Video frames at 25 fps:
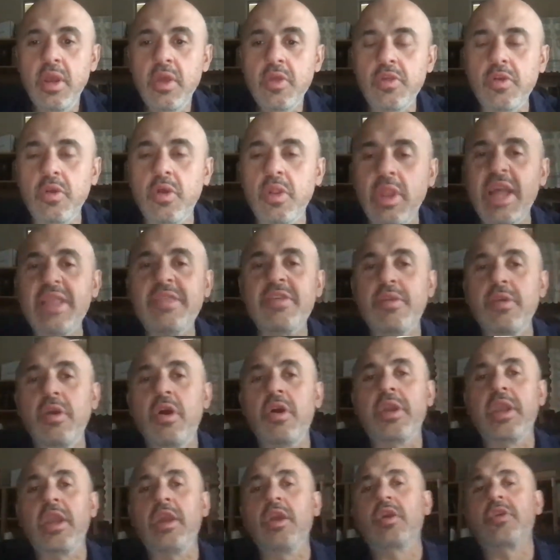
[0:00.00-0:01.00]
So let's,
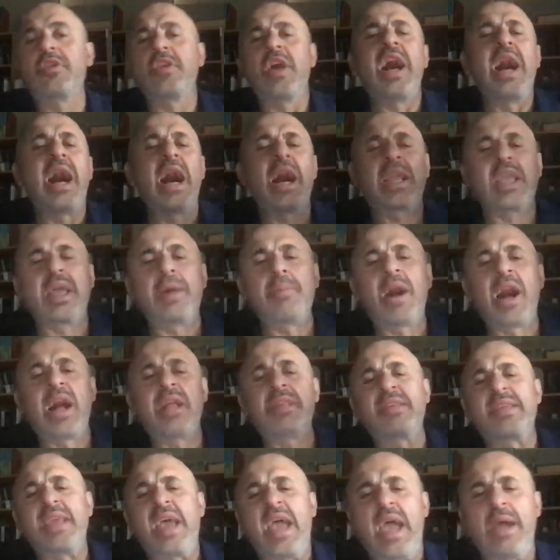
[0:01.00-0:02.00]
okay, you're, ah, oh, come
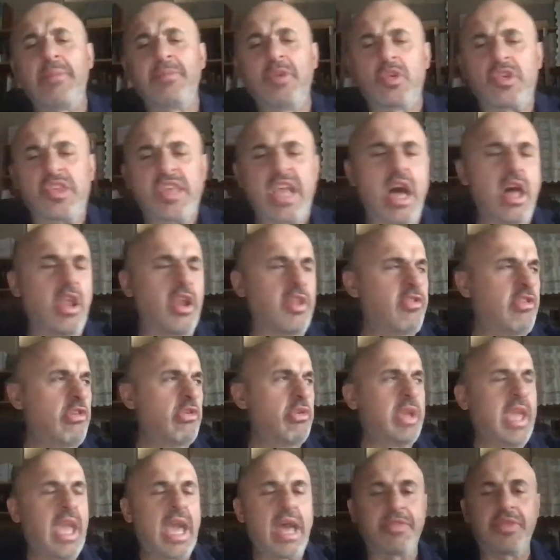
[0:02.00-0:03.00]
on, Sam, you're sounding
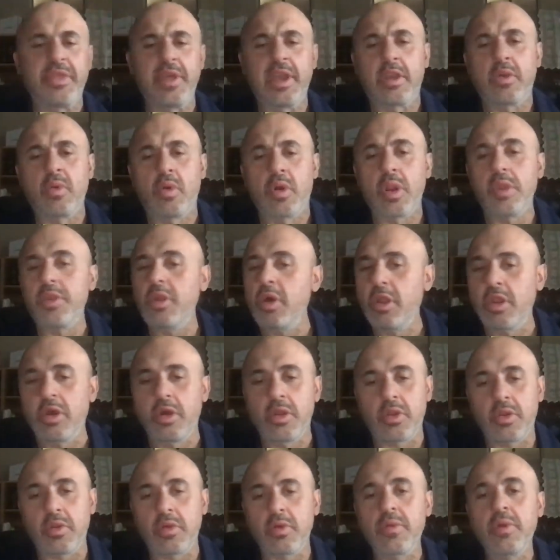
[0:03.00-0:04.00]
too Catholic or, no,
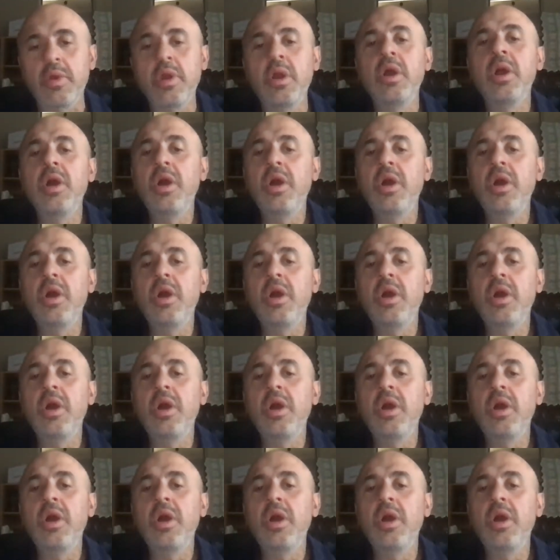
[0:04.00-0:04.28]
no, no, no.